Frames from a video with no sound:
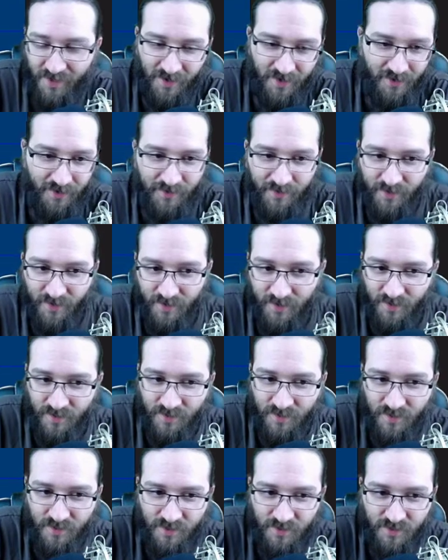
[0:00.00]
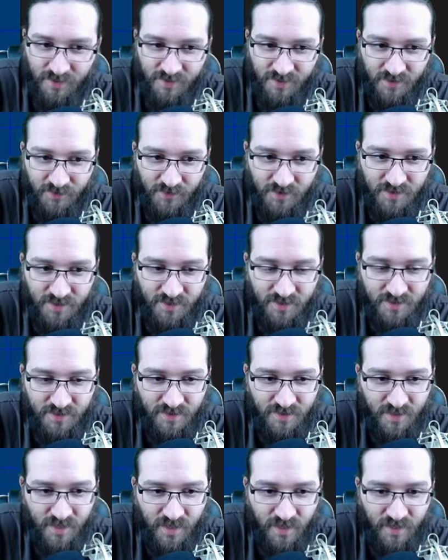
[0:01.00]
I don't think I'll start with
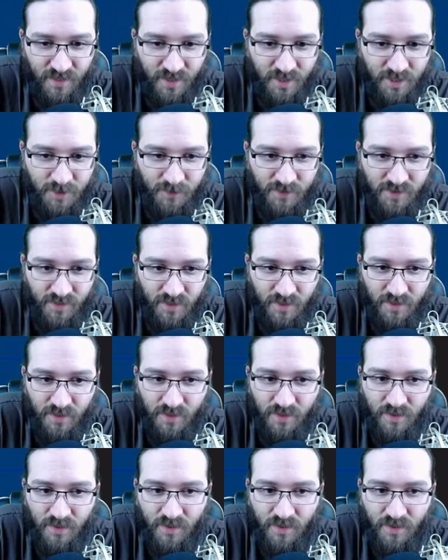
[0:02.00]
just adding the attribute data.